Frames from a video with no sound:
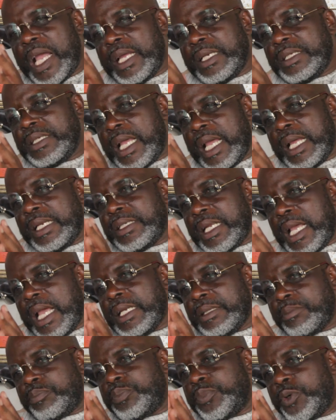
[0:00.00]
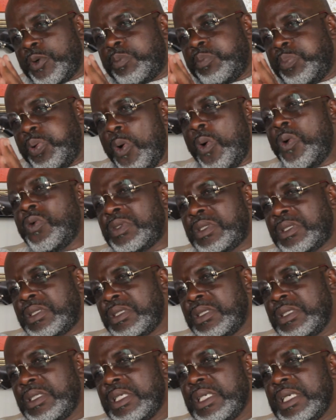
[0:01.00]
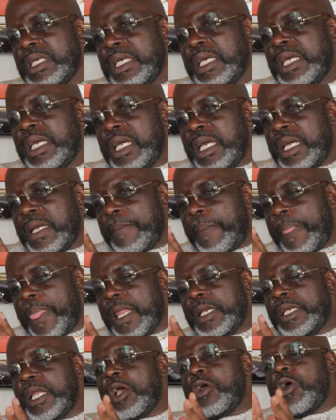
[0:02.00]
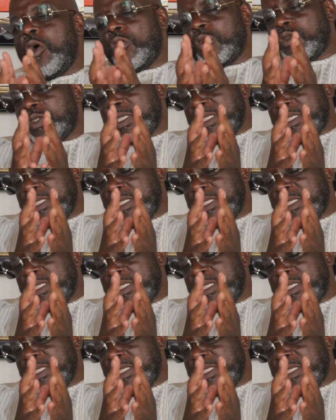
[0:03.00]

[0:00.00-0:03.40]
and, and, and propose, the, or